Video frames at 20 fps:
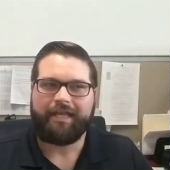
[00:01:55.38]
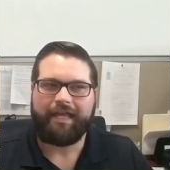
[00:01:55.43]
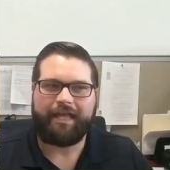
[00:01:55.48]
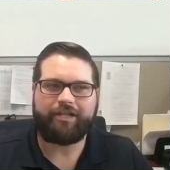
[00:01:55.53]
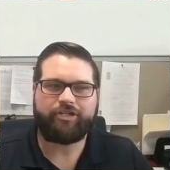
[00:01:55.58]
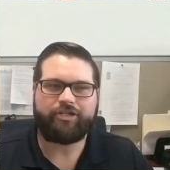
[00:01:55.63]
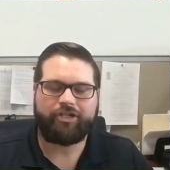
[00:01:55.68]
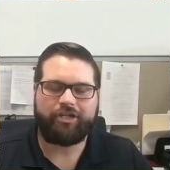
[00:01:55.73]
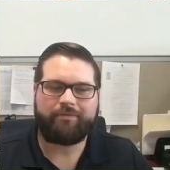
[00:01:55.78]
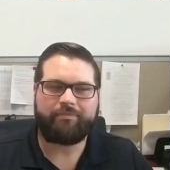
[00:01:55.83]

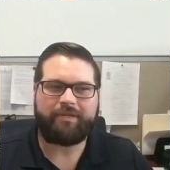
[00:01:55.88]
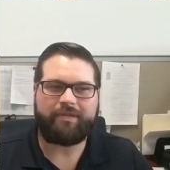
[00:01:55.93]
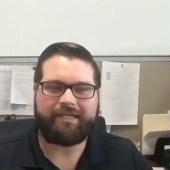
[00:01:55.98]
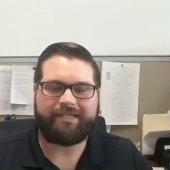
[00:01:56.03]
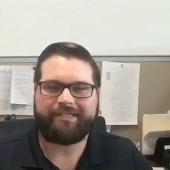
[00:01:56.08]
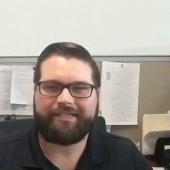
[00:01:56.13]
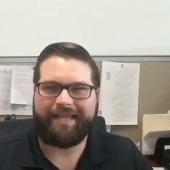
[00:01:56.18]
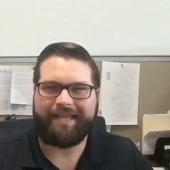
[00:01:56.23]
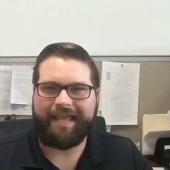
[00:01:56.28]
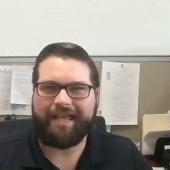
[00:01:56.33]
It should
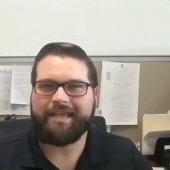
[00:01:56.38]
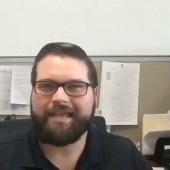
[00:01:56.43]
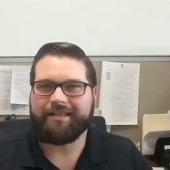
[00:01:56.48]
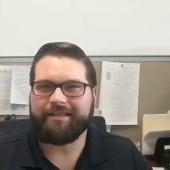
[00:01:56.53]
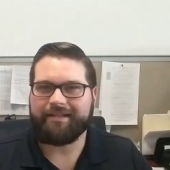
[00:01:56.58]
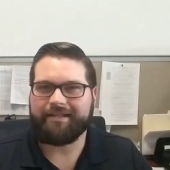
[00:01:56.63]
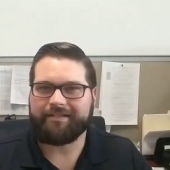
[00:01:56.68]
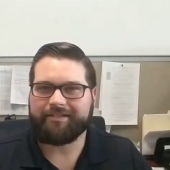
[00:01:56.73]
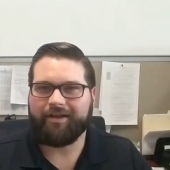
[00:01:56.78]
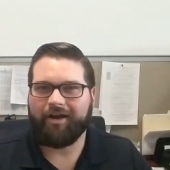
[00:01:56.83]
be
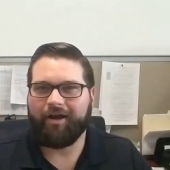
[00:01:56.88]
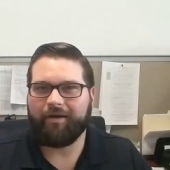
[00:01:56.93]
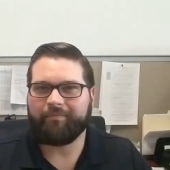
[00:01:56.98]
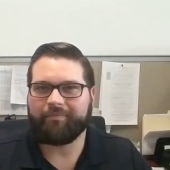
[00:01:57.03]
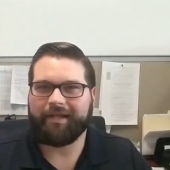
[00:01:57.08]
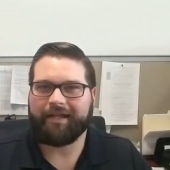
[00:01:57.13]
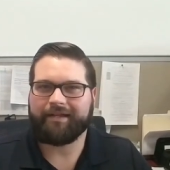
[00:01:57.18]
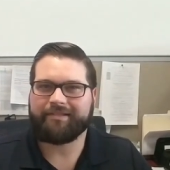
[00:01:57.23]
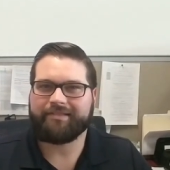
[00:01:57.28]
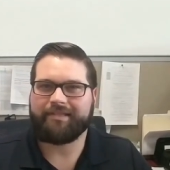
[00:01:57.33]
taking these
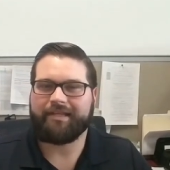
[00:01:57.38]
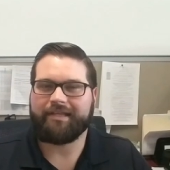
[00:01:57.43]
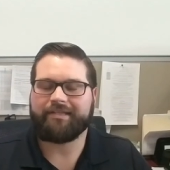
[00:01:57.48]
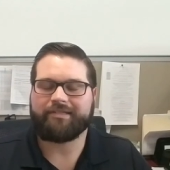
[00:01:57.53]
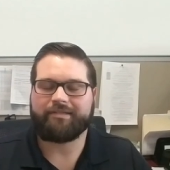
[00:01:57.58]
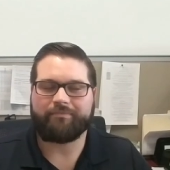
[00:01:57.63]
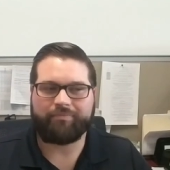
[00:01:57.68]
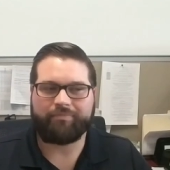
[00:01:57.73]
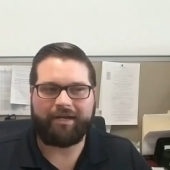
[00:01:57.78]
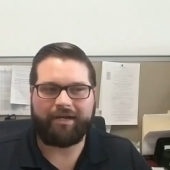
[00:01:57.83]
complex
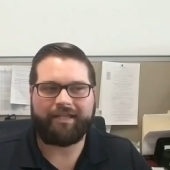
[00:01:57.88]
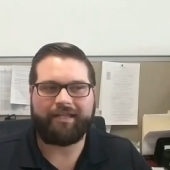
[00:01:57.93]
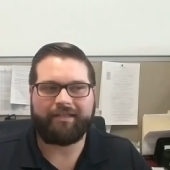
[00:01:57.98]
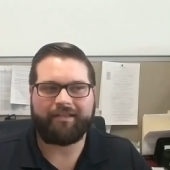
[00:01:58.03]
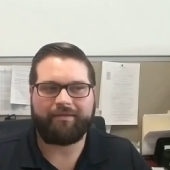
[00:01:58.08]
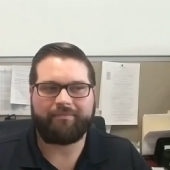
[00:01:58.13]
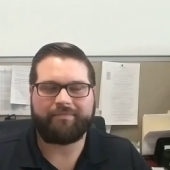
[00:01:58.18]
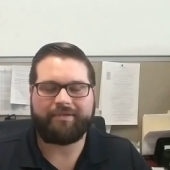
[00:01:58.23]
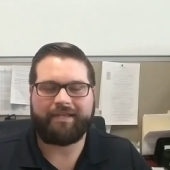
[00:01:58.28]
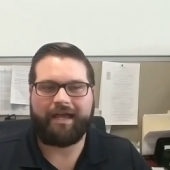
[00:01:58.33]
things and
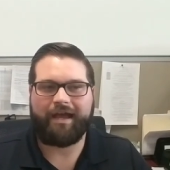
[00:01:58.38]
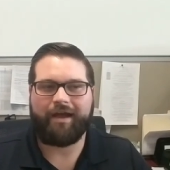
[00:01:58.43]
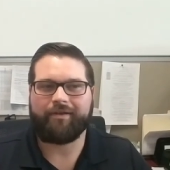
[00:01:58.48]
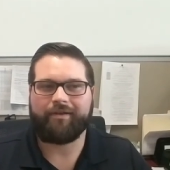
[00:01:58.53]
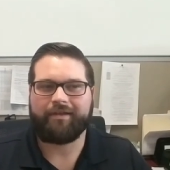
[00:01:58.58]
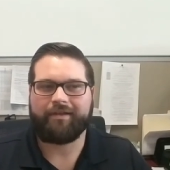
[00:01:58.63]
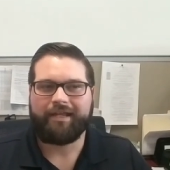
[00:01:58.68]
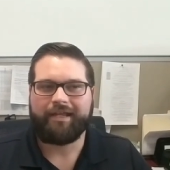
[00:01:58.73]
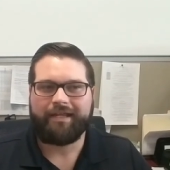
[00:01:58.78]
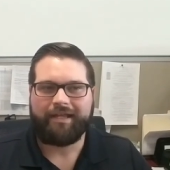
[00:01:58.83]
breaking them
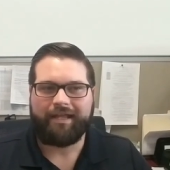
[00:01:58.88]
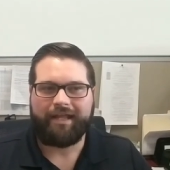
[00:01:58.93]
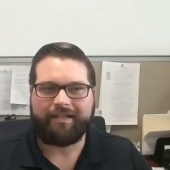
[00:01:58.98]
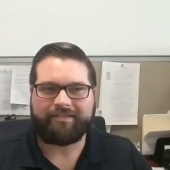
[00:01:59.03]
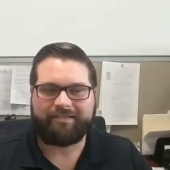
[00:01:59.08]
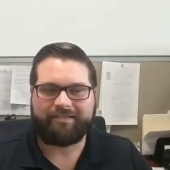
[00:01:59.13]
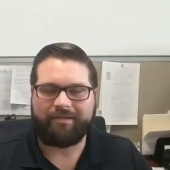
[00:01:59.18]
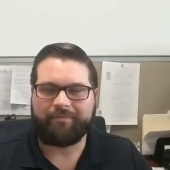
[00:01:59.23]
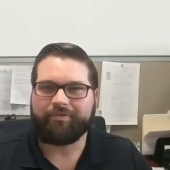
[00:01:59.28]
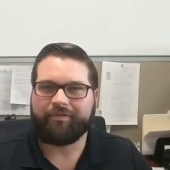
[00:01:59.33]
down
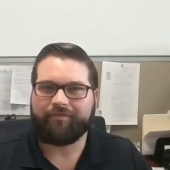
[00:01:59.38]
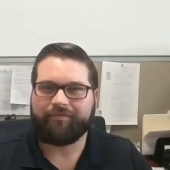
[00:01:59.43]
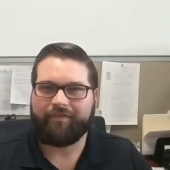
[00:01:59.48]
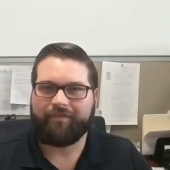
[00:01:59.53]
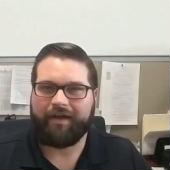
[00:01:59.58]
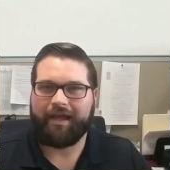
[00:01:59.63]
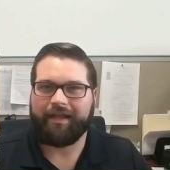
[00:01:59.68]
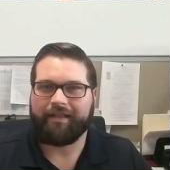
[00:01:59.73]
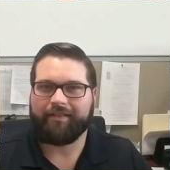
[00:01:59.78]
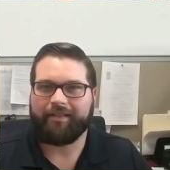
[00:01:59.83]
and
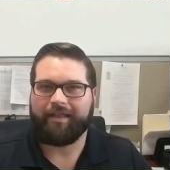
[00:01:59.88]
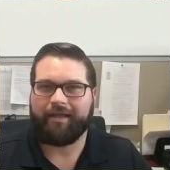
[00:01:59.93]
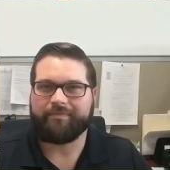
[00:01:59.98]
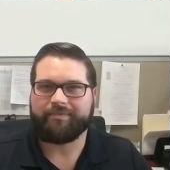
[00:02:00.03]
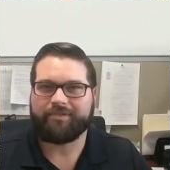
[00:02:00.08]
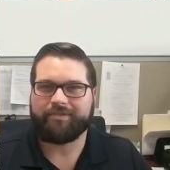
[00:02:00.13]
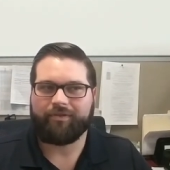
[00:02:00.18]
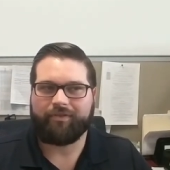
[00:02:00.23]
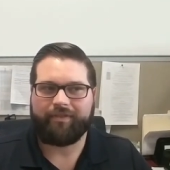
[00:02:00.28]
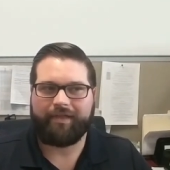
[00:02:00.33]
simplifying
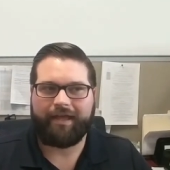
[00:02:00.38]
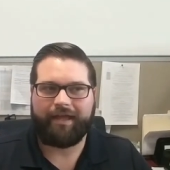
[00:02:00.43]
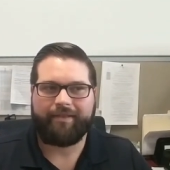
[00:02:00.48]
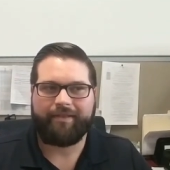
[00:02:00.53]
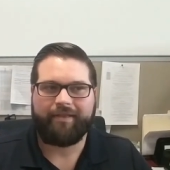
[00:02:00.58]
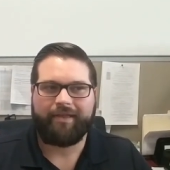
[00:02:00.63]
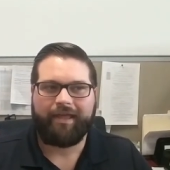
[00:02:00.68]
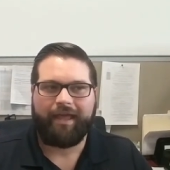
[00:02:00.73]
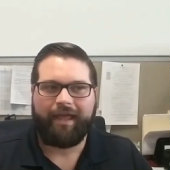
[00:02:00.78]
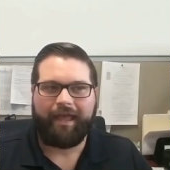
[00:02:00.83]
them so
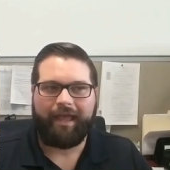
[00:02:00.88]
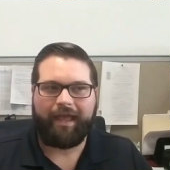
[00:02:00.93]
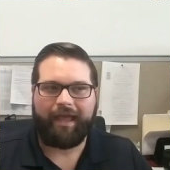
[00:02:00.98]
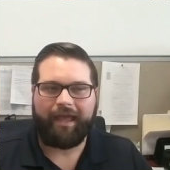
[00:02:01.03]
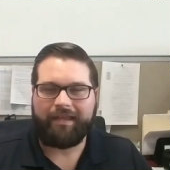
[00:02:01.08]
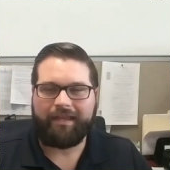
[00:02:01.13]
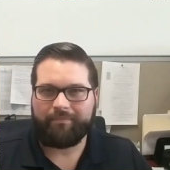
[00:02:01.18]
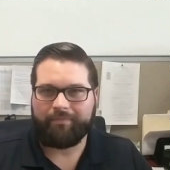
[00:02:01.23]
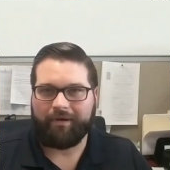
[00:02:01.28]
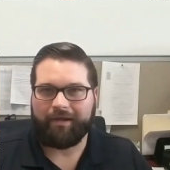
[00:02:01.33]
that
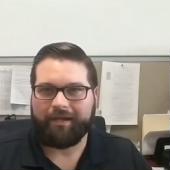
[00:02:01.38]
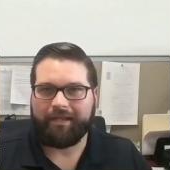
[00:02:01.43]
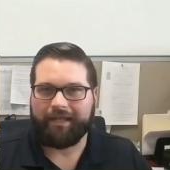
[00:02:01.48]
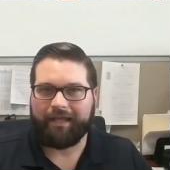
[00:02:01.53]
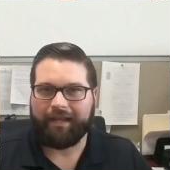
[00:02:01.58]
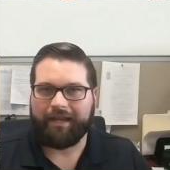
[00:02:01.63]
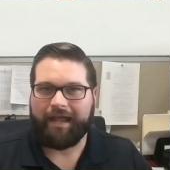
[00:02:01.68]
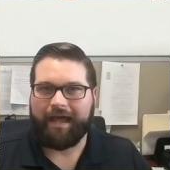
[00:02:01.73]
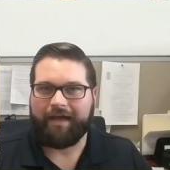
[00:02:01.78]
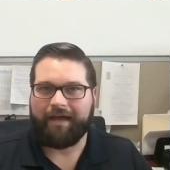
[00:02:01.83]
anybody
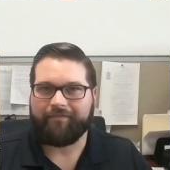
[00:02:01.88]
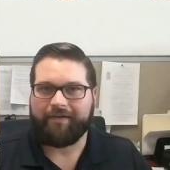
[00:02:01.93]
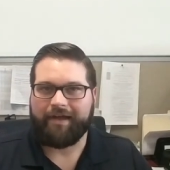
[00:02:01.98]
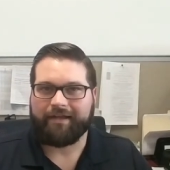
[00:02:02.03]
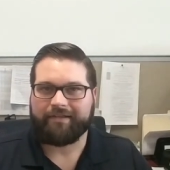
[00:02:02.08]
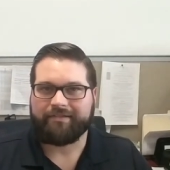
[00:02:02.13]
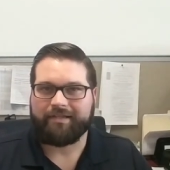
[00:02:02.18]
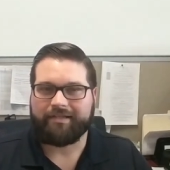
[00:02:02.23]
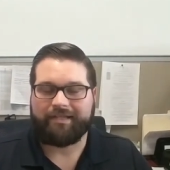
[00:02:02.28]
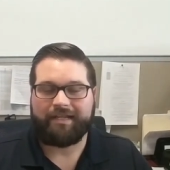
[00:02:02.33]
can have
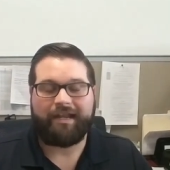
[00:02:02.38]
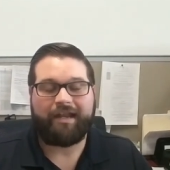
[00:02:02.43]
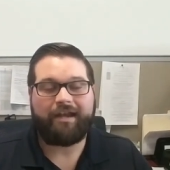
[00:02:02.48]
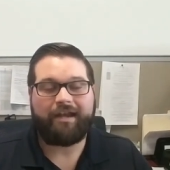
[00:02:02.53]
access and